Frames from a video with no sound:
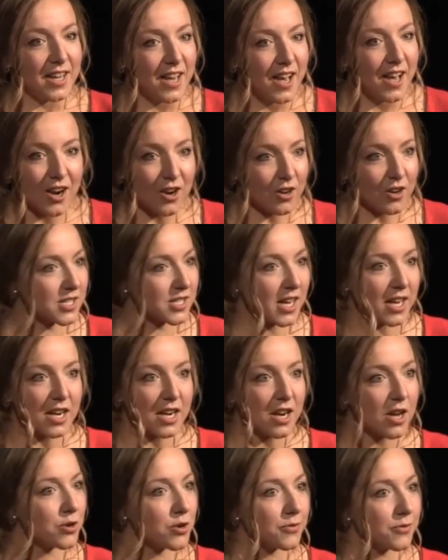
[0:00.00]
alongside a
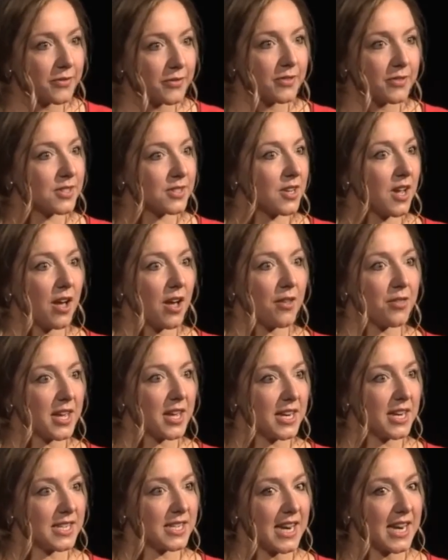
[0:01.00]
load of other
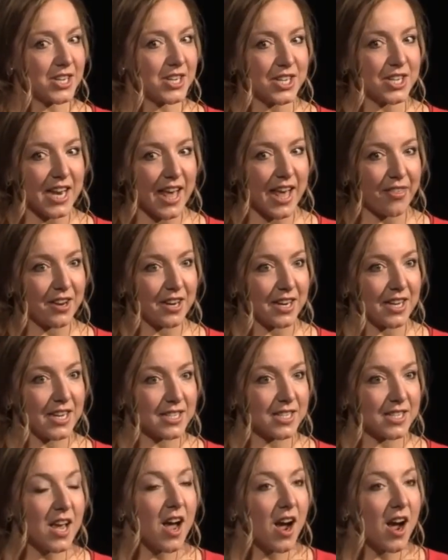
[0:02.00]
international
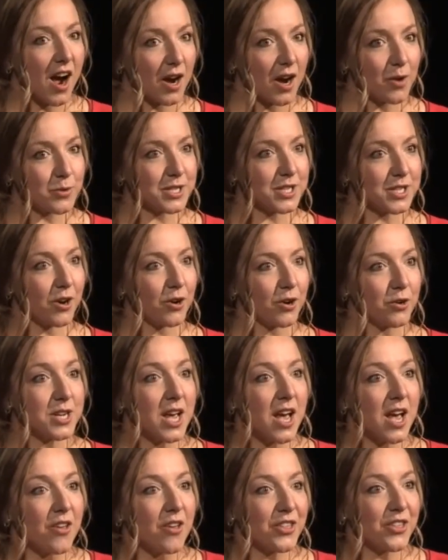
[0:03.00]
athletes, I was told
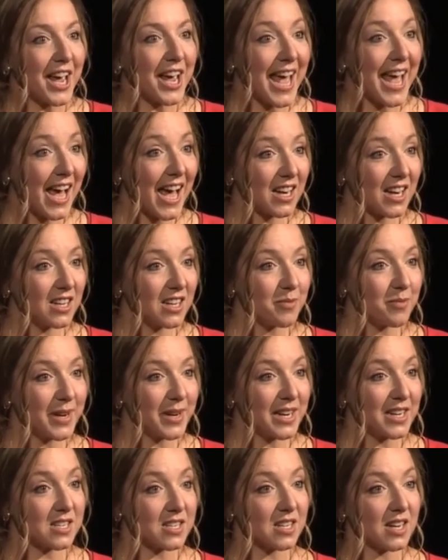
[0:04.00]
that I hadn't
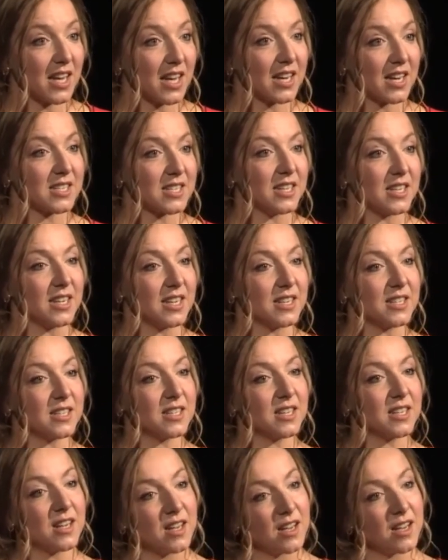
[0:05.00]
been selected
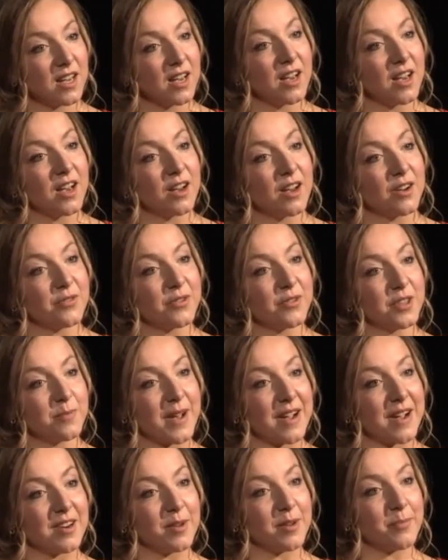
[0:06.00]
for the
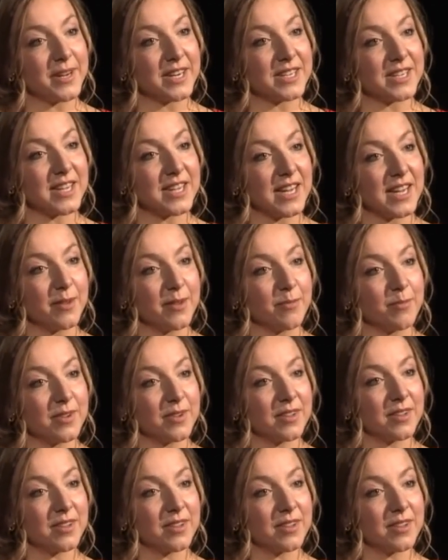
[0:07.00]
Paralympic team.